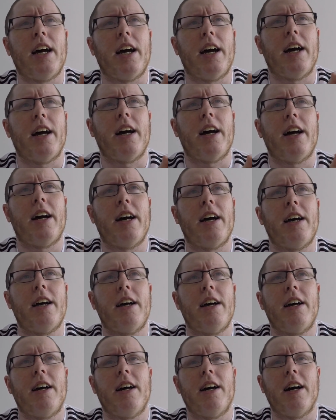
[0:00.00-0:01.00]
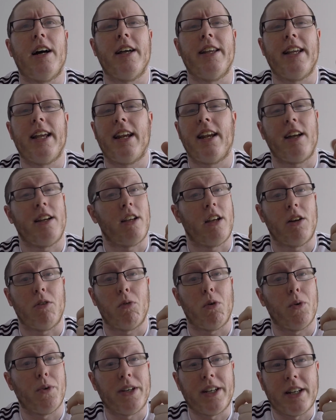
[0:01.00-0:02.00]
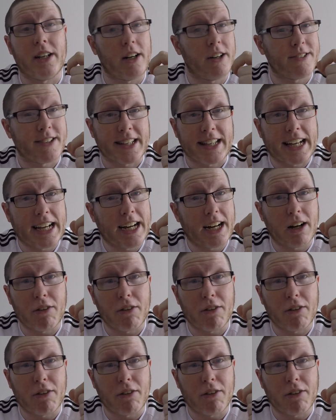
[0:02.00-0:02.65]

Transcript: And then I don't know what we did after that,